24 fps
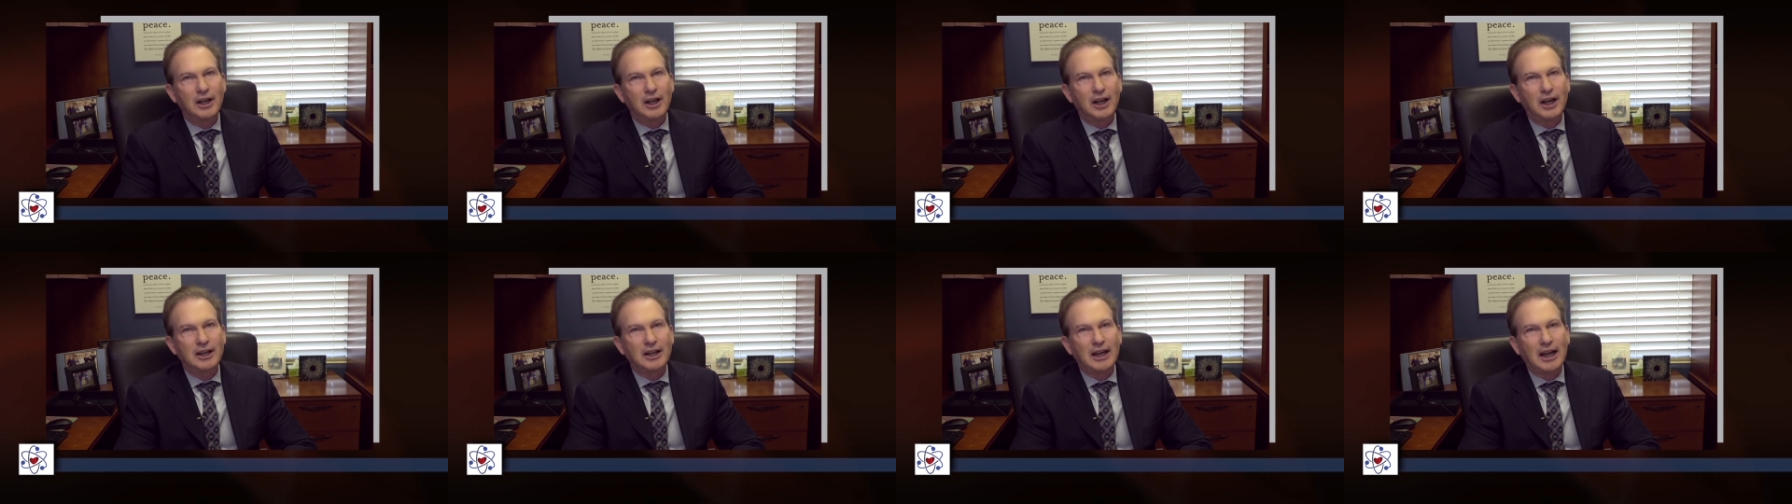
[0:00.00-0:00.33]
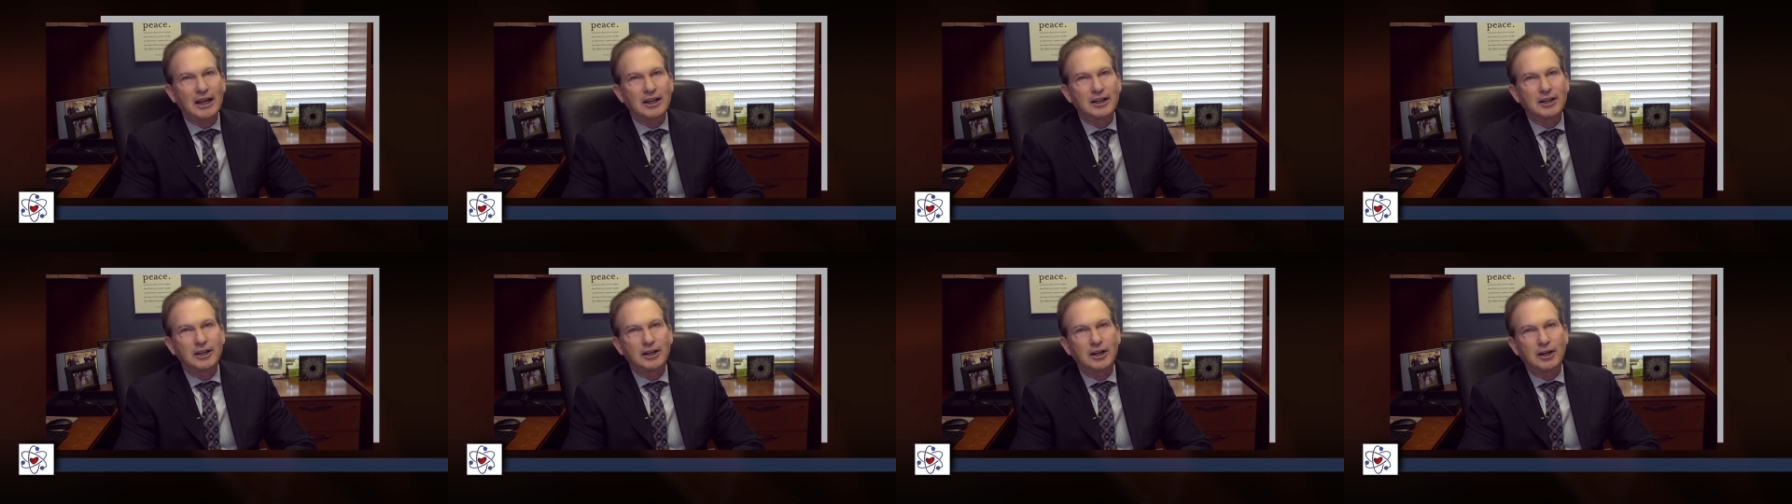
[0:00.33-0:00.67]
and
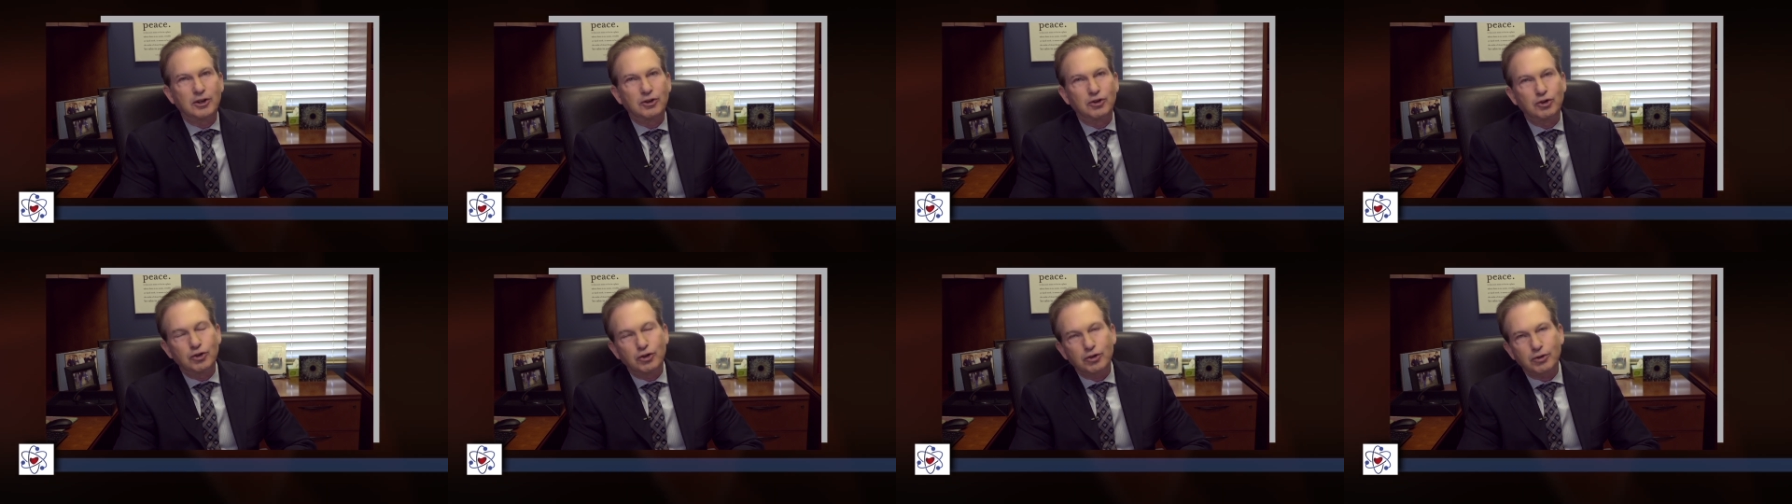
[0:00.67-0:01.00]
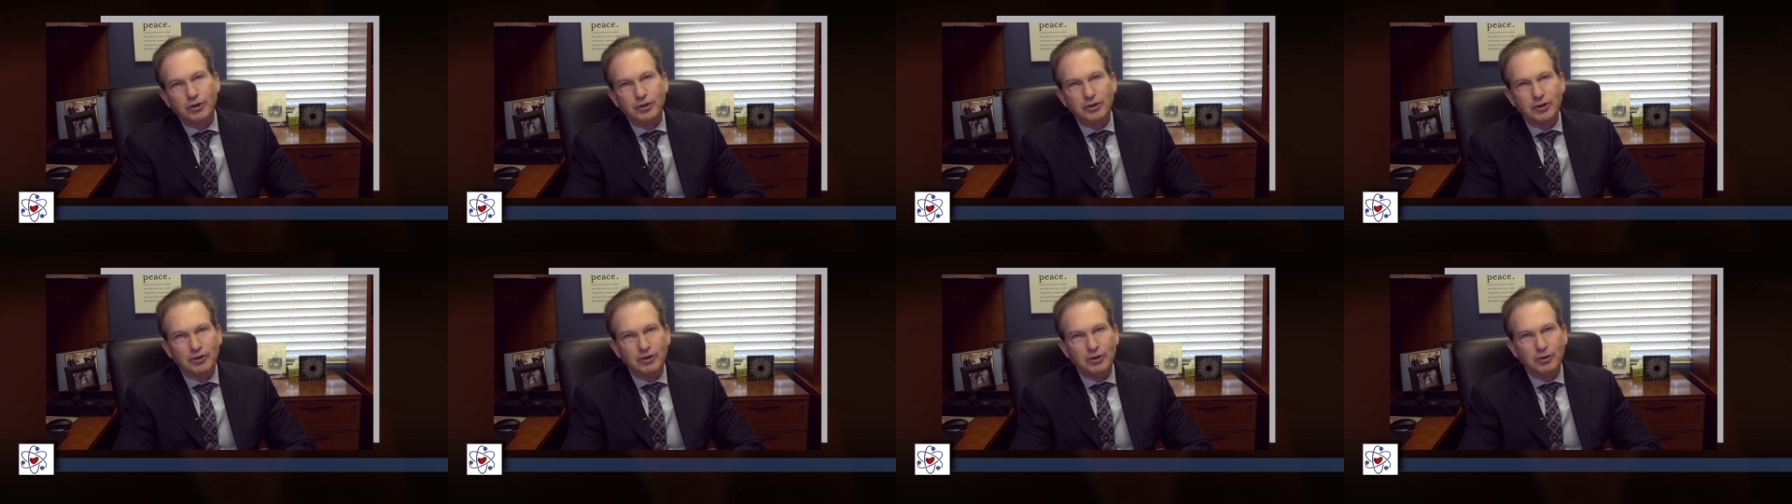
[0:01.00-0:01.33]
handling
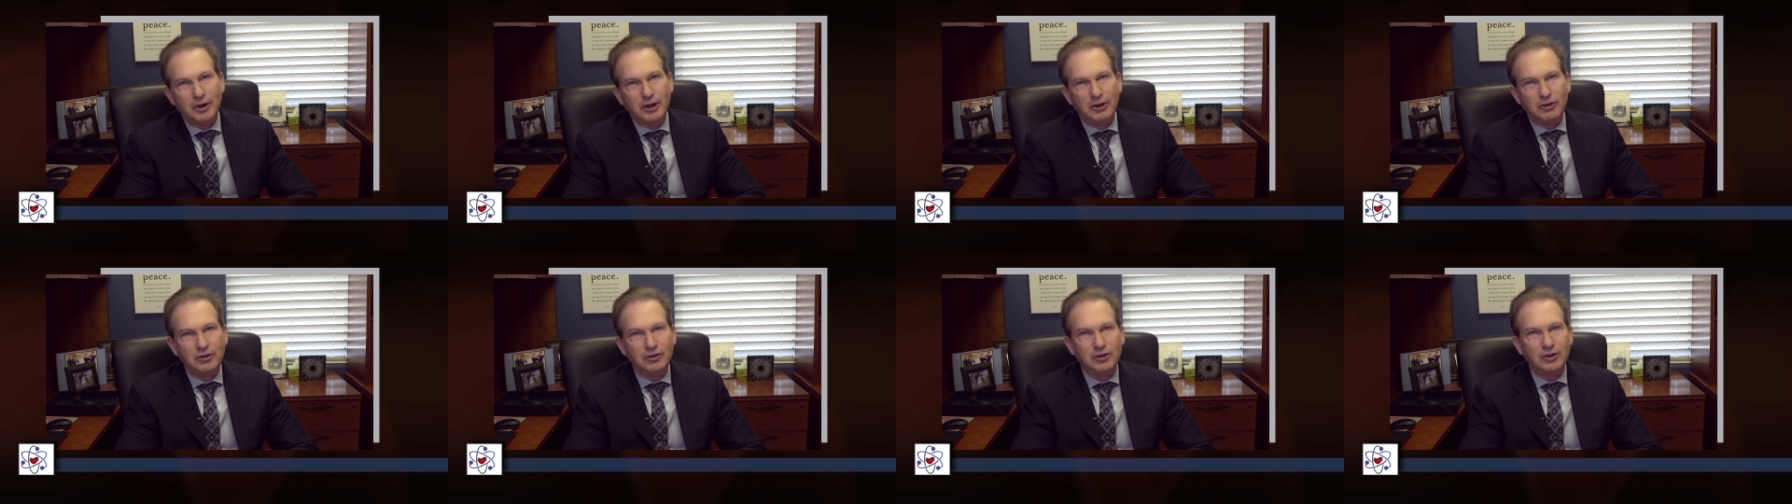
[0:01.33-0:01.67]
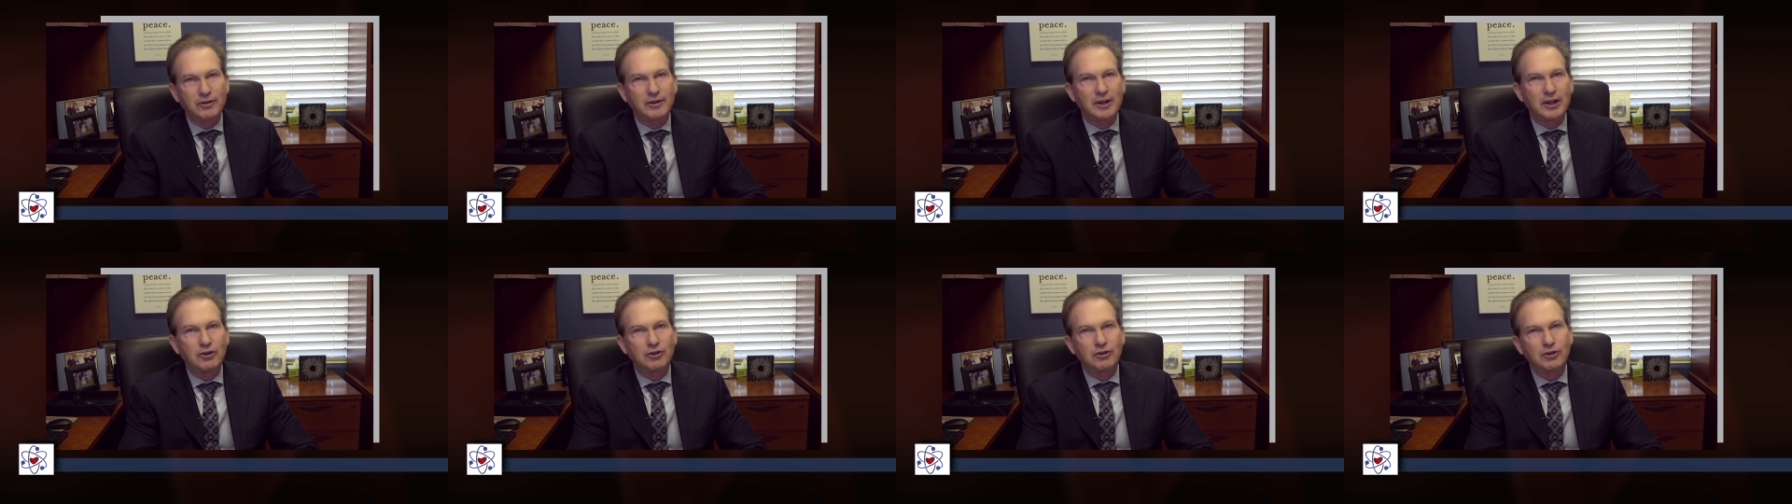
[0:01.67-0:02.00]
unusual situations
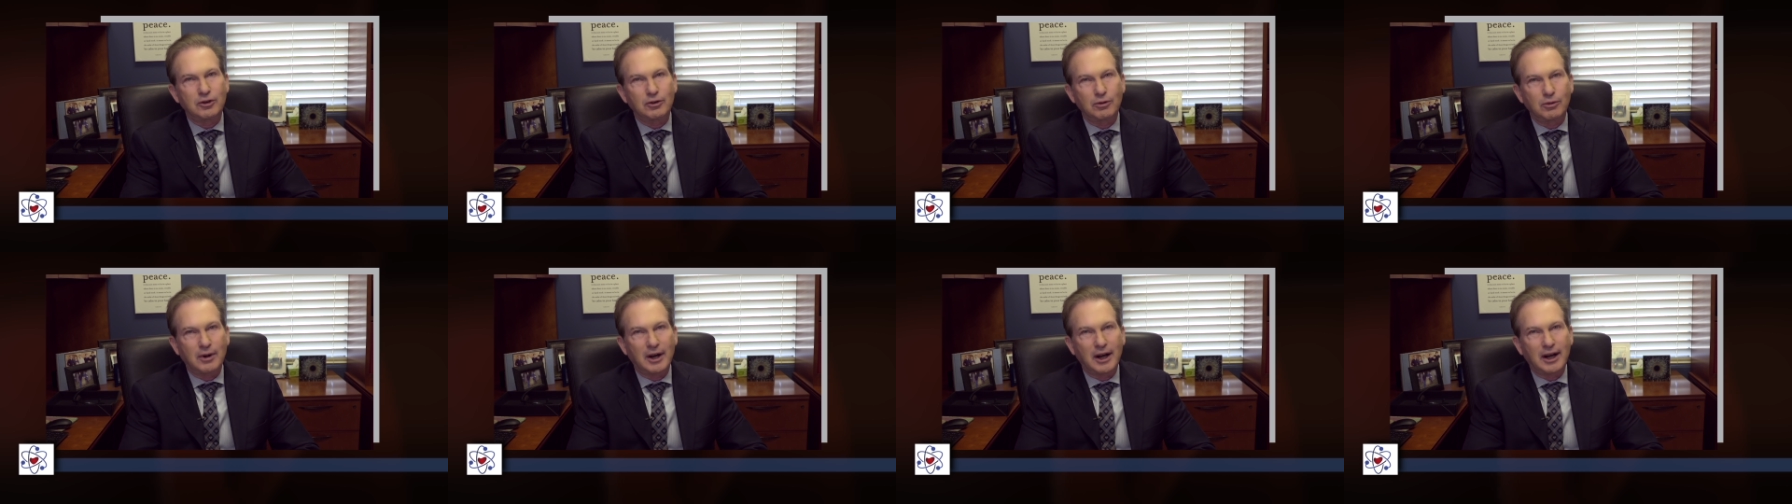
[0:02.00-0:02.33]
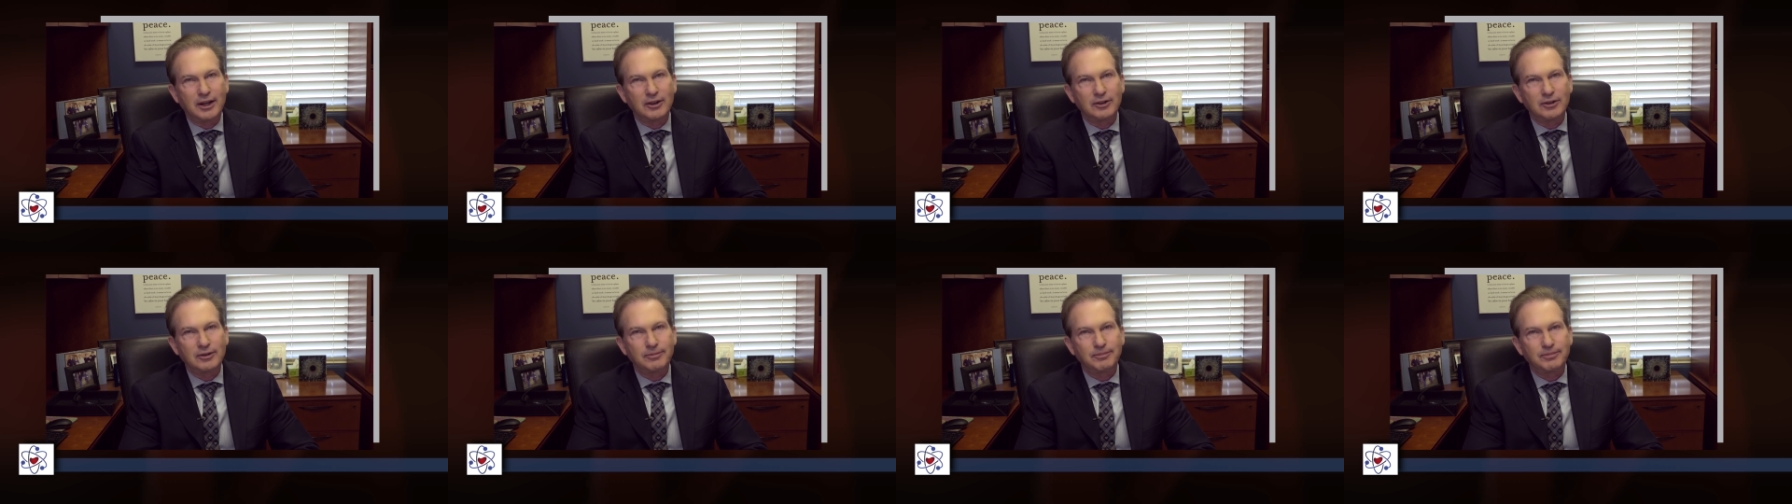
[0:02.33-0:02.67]
as they should
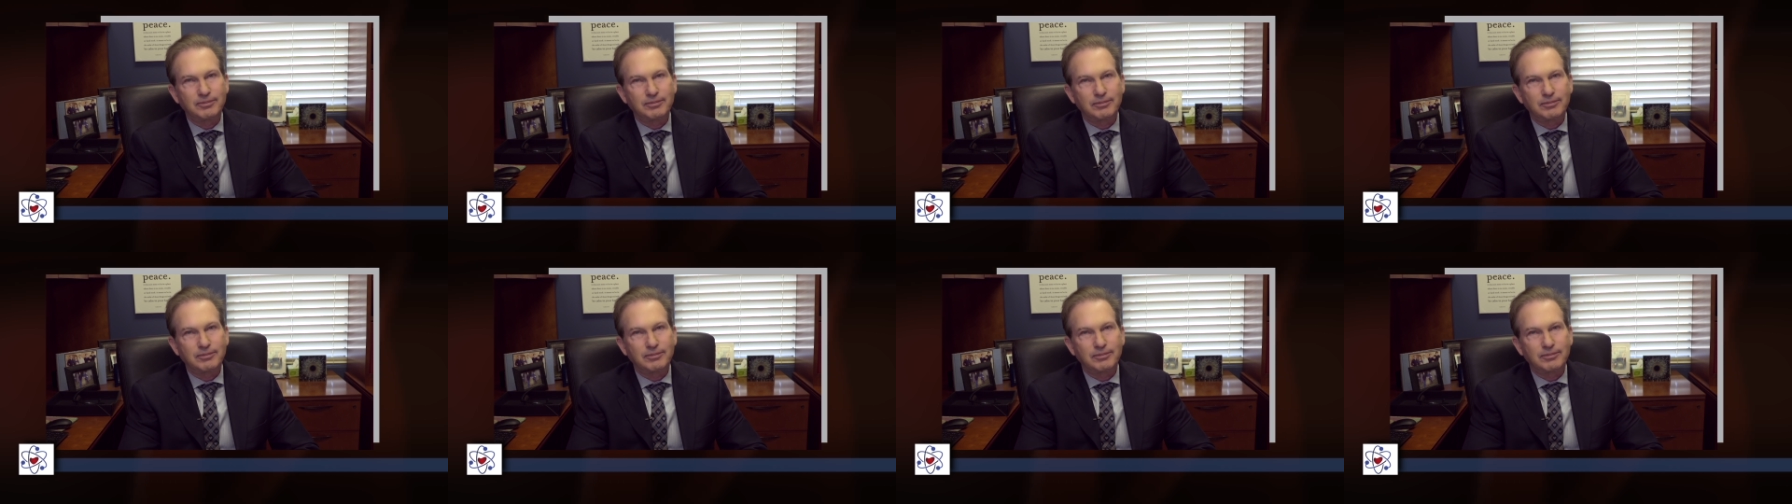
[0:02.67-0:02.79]
arise.